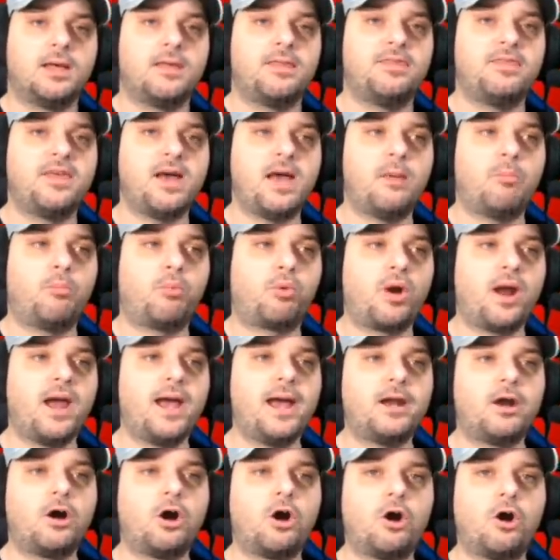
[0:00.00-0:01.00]
that
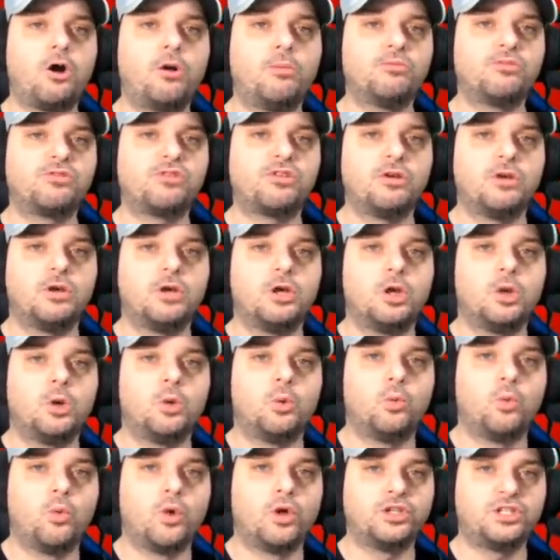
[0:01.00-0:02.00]
Brad Holmes
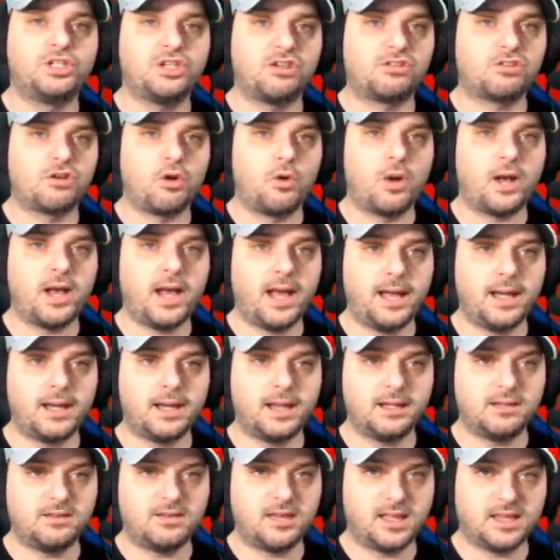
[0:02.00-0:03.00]
will just go ahead
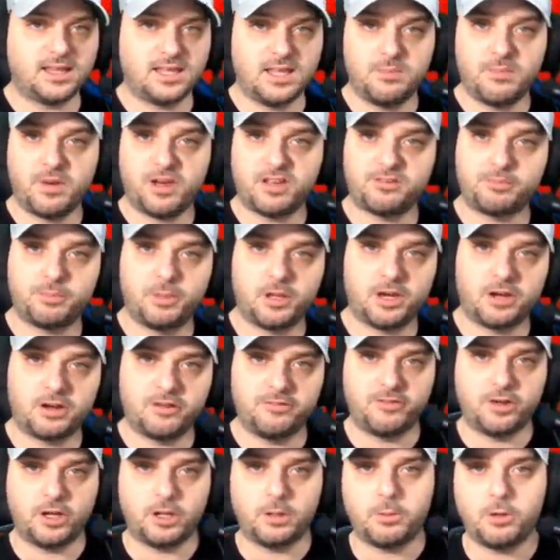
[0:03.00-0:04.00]
and take the best player
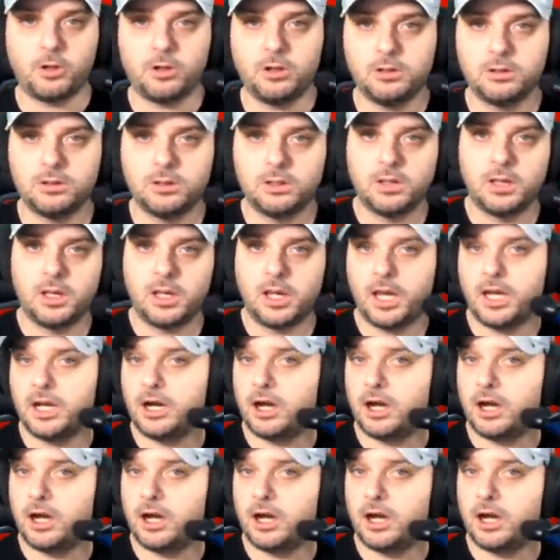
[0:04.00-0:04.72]
available, in